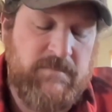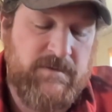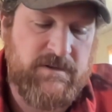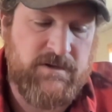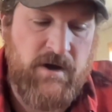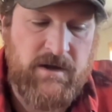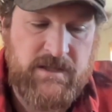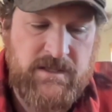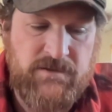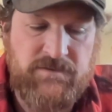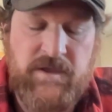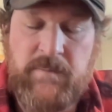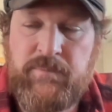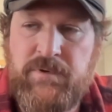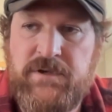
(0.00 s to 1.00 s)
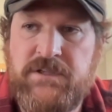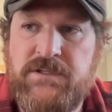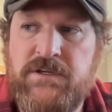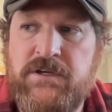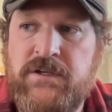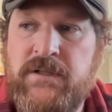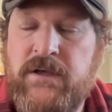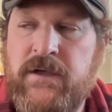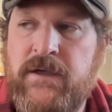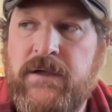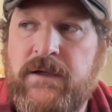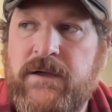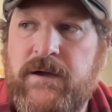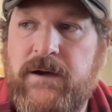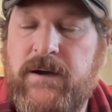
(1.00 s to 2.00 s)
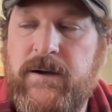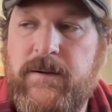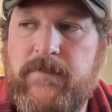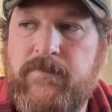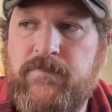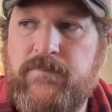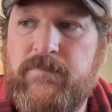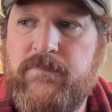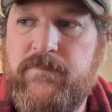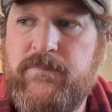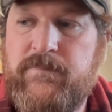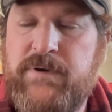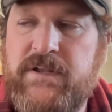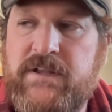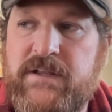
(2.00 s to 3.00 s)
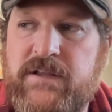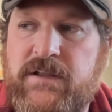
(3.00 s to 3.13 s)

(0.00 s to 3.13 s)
The dog healed up pretty good. But